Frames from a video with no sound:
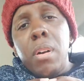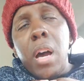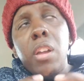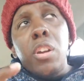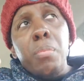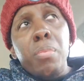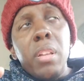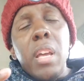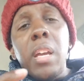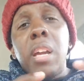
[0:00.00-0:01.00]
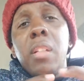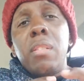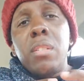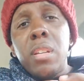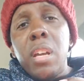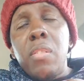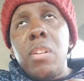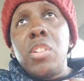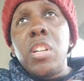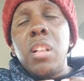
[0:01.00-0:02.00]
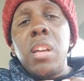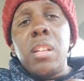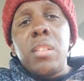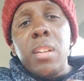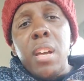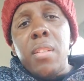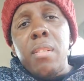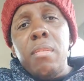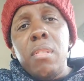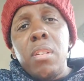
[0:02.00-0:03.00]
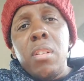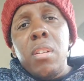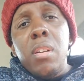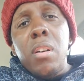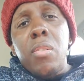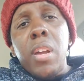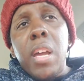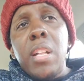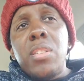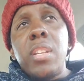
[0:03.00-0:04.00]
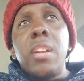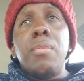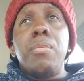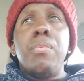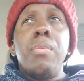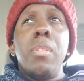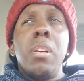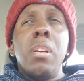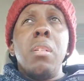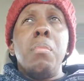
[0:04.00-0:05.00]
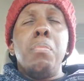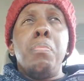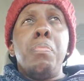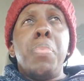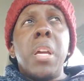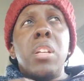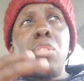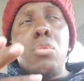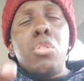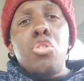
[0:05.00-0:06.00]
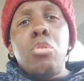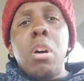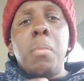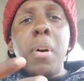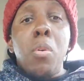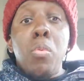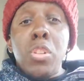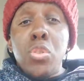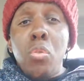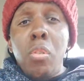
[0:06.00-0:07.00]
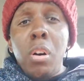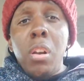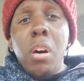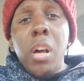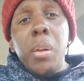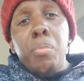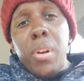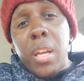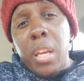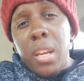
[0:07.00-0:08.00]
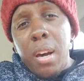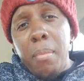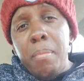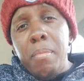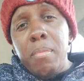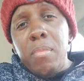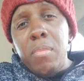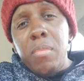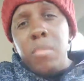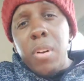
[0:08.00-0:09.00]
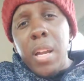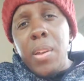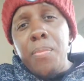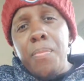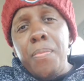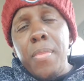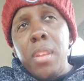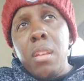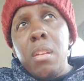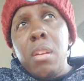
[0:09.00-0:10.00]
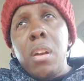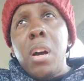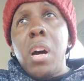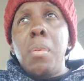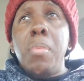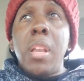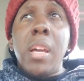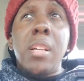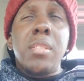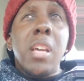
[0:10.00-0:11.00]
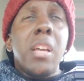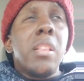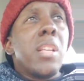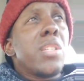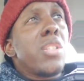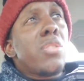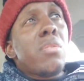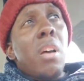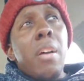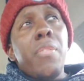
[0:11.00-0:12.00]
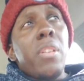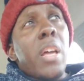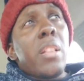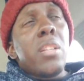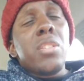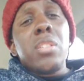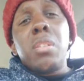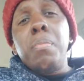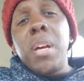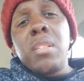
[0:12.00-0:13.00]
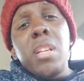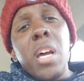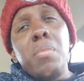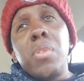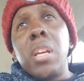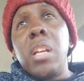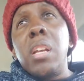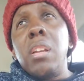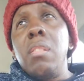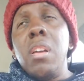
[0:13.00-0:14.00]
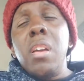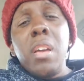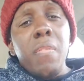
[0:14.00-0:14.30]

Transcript: How you could bring that get together and gel that together. Okay, instead of being so distraught about what's going on and breaking up, right? But like I say, I feel like this is the best time to get in